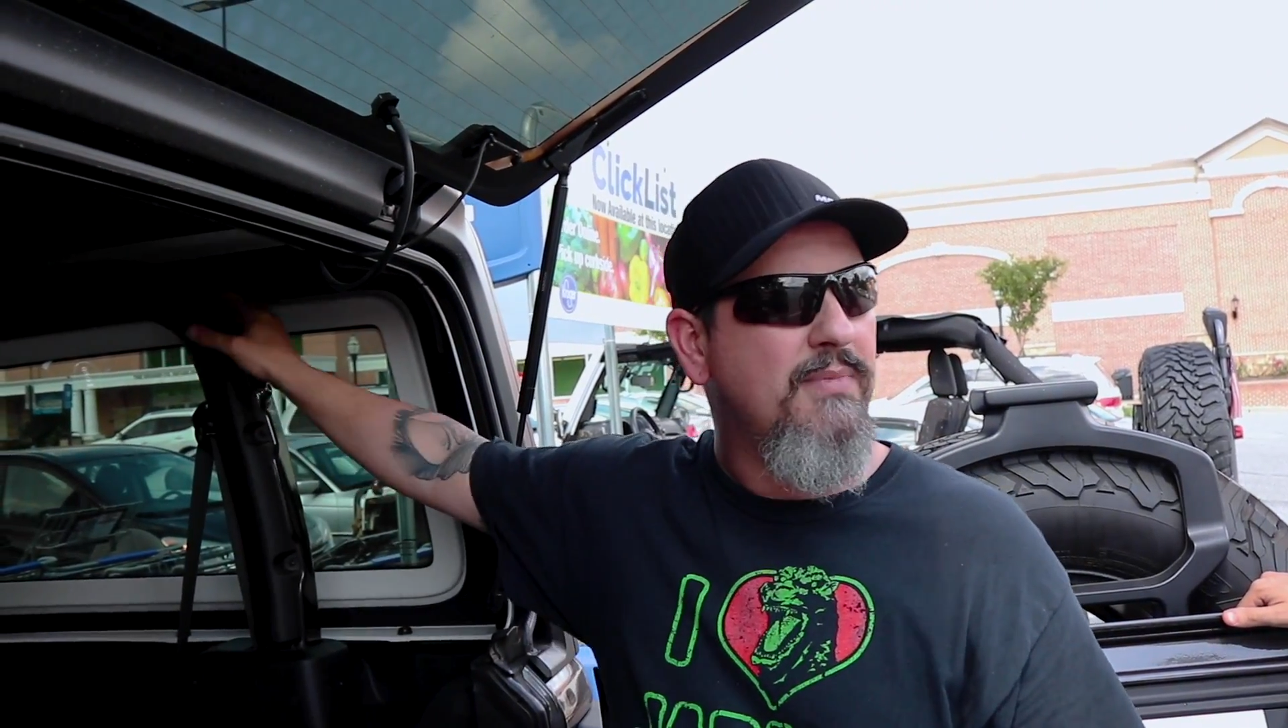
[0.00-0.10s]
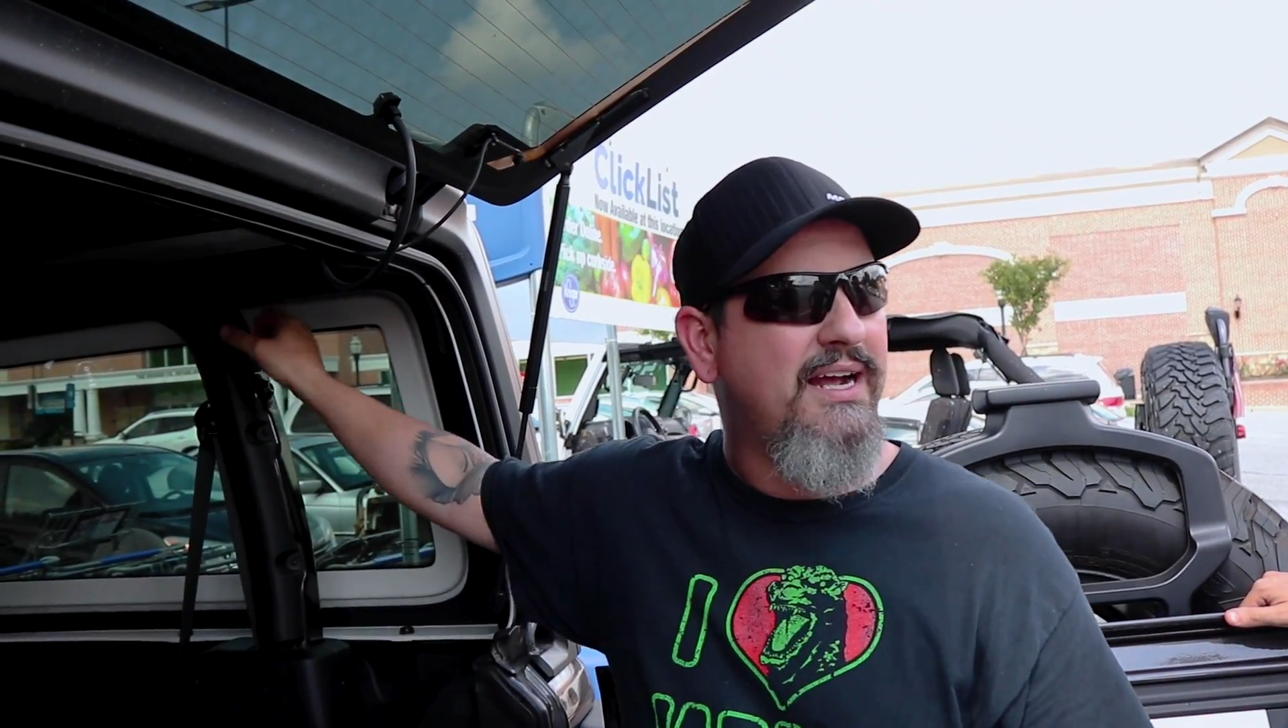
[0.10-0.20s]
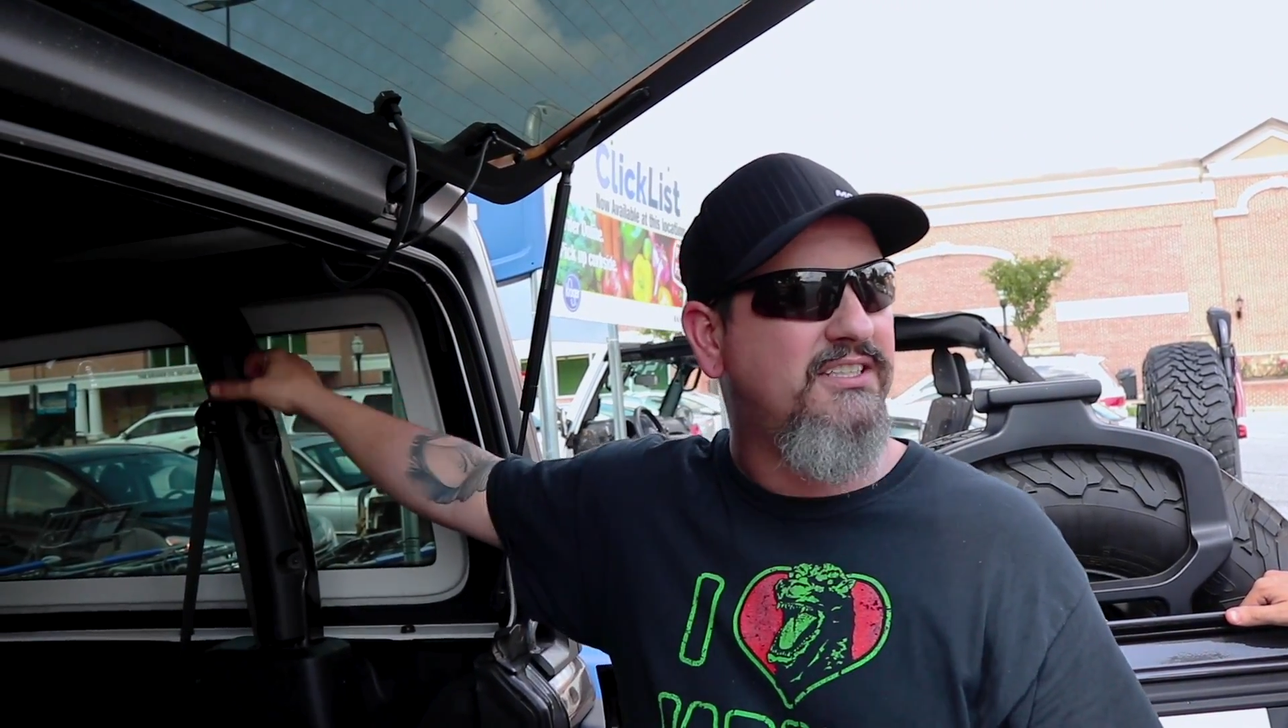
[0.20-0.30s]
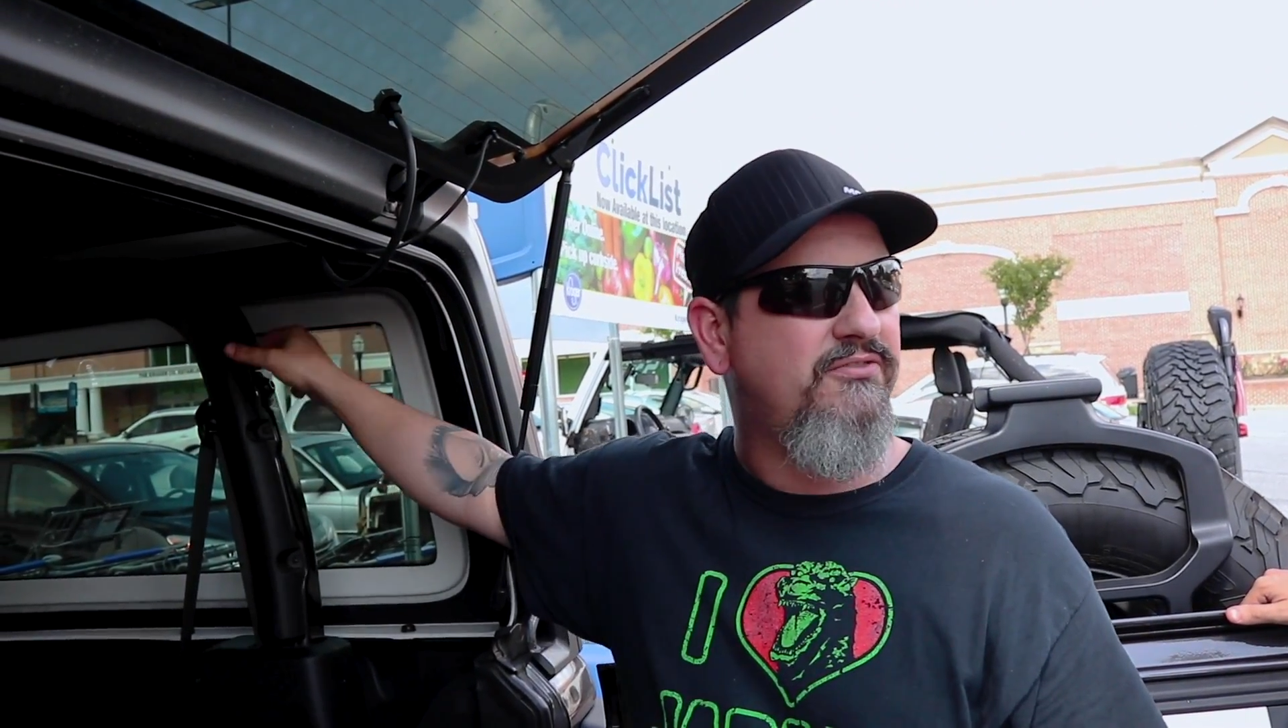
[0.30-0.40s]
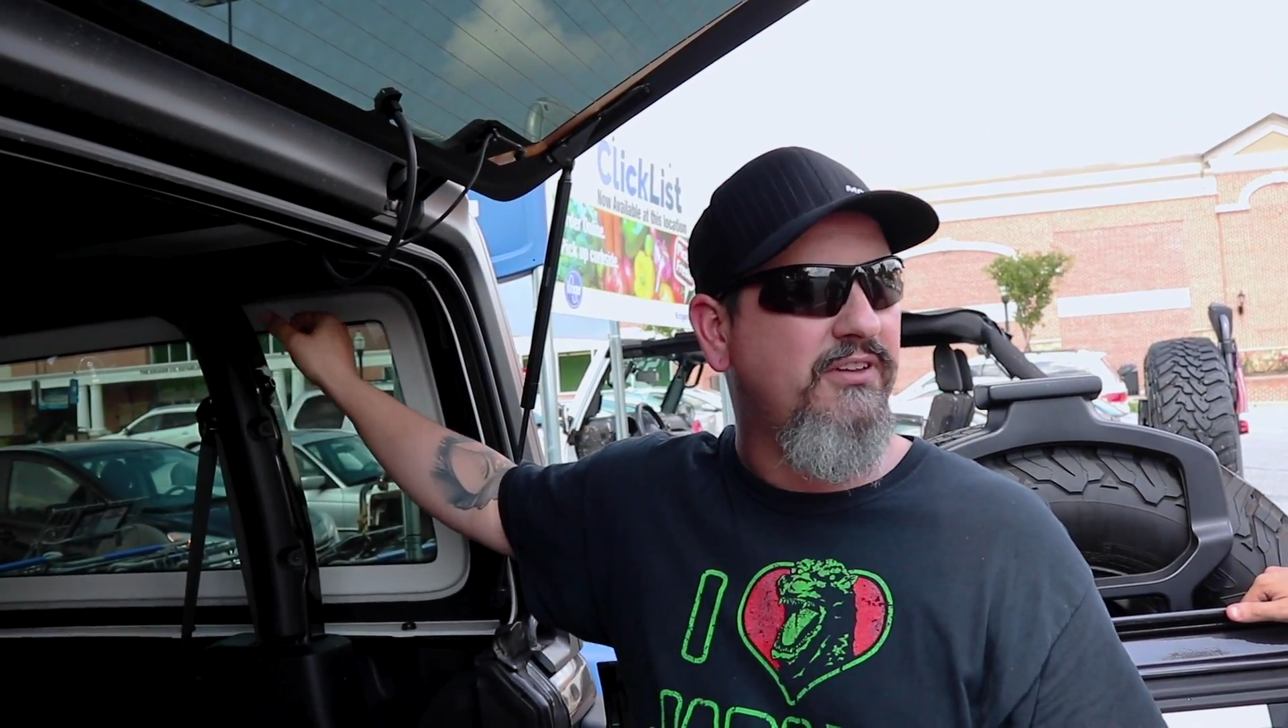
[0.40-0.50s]

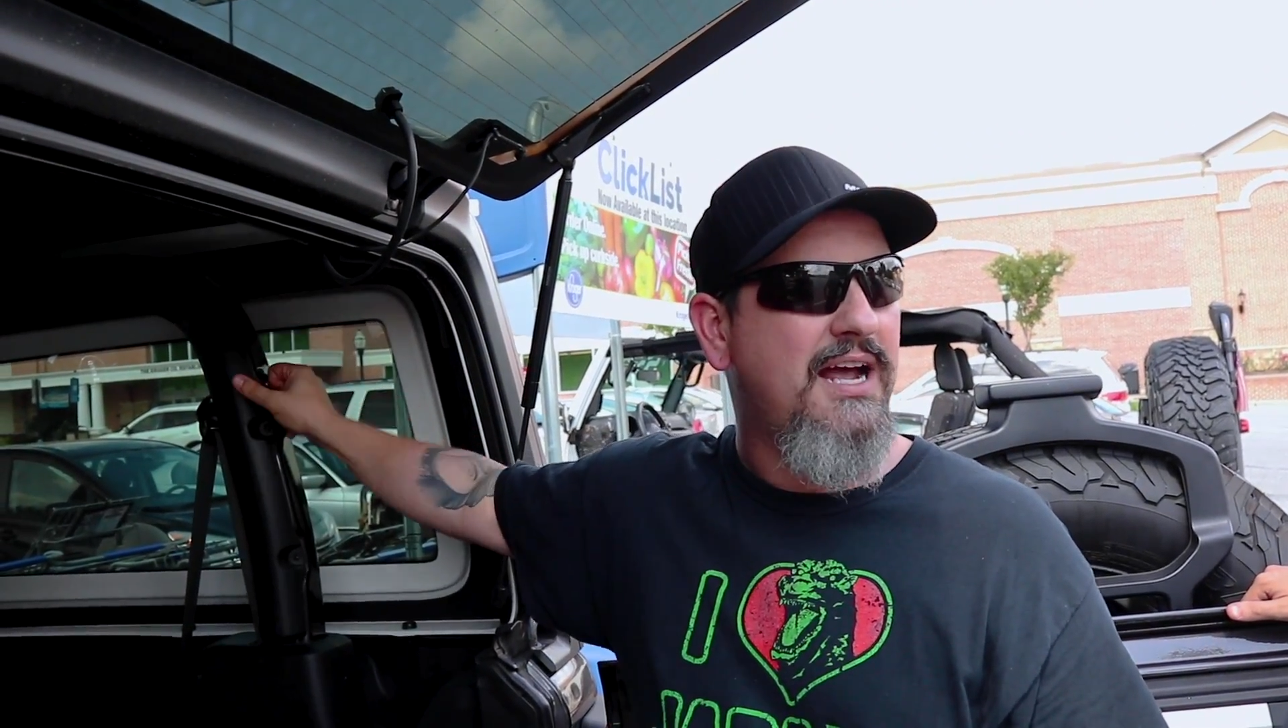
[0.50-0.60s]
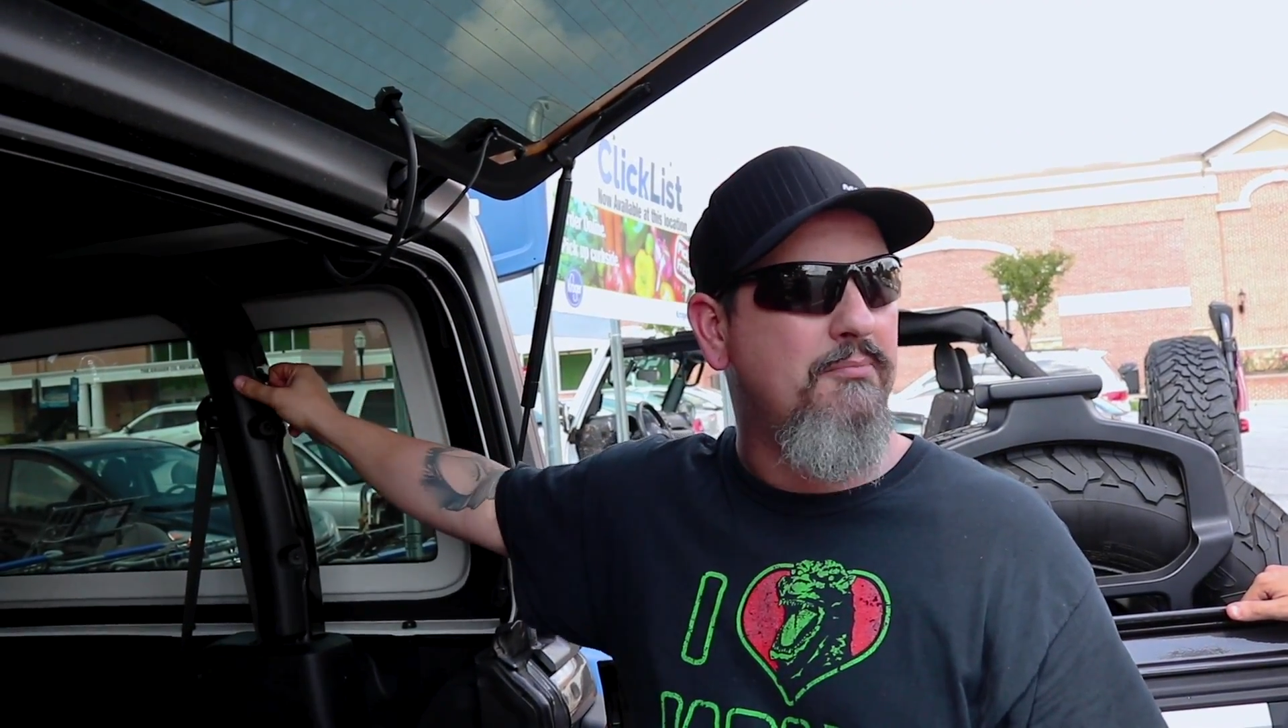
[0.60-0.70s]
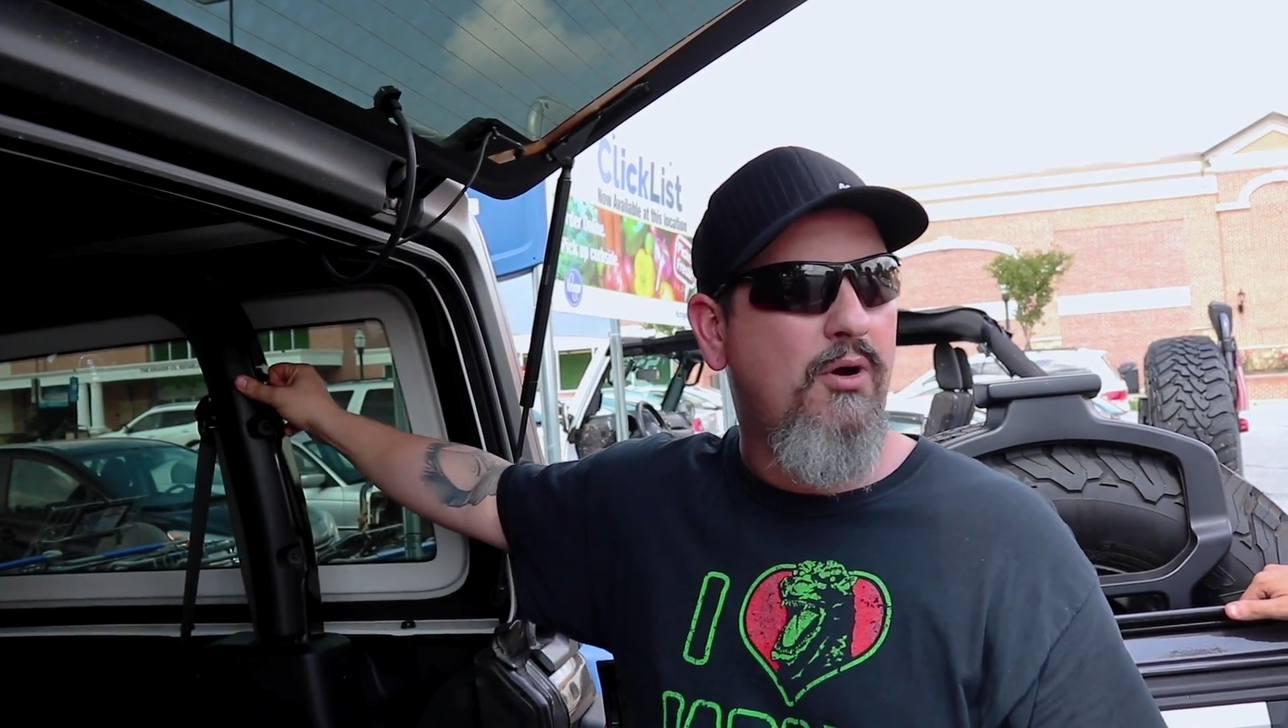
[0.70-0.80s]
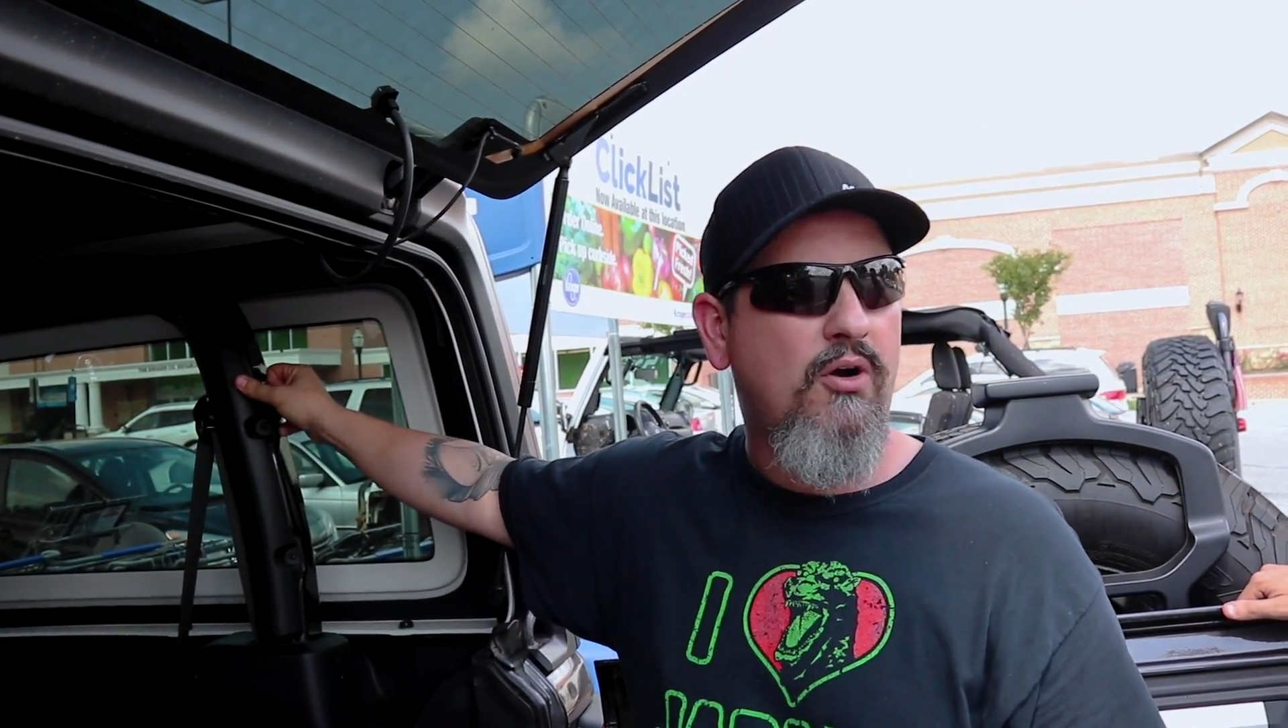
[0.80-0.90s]
matched flat